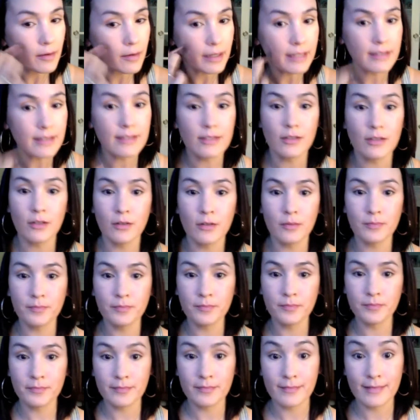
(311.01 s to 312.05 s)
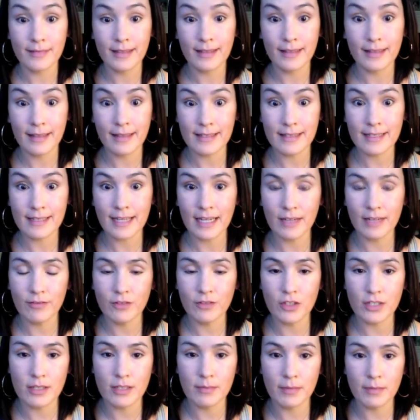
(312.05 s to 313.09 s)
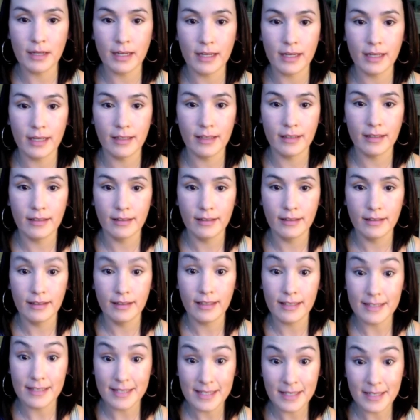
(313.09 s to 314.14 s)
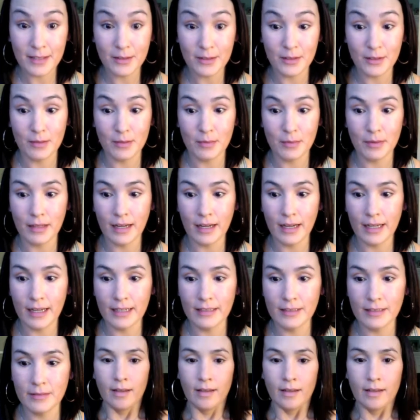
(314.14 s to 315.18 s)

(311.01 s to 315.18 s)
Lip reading: Alright, so that's kind of just my concealer applied.